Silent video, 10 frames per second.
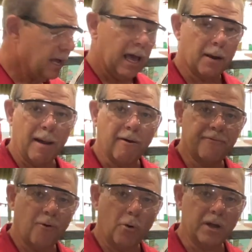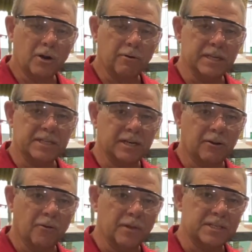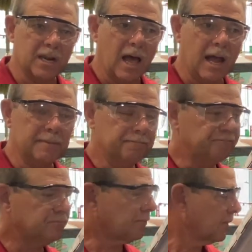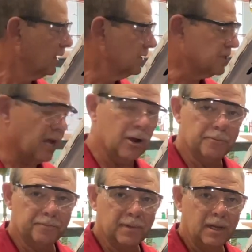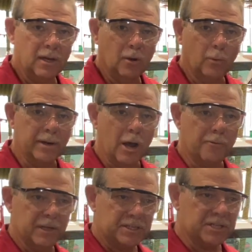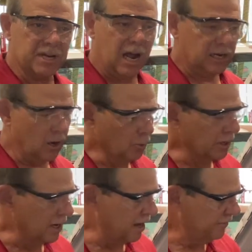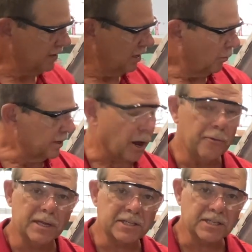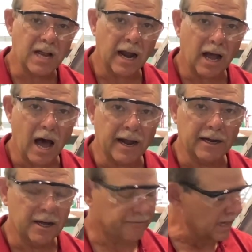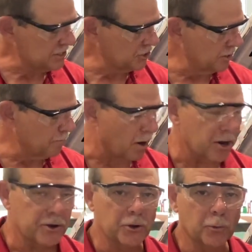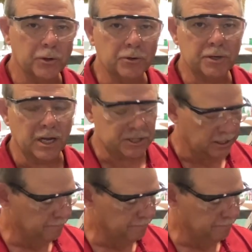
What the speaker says: and about 40 degrees here on this line. So we know this is not cold enough. We know this is not hot enough. That should burn you when you touch it.